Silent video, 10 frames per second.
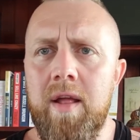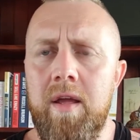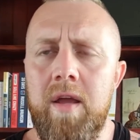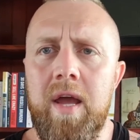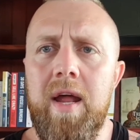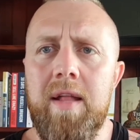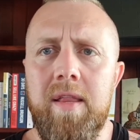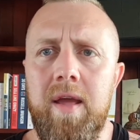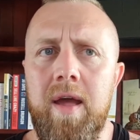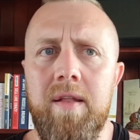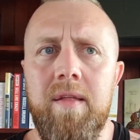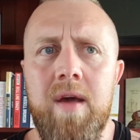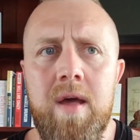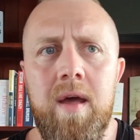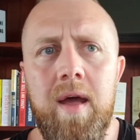that you get at the end
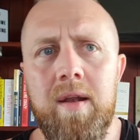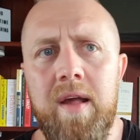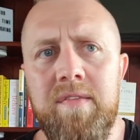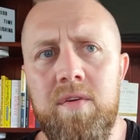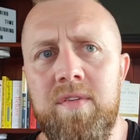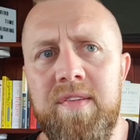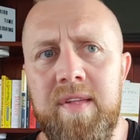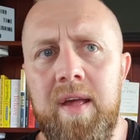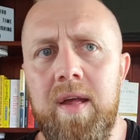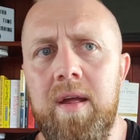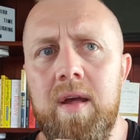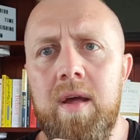unless you see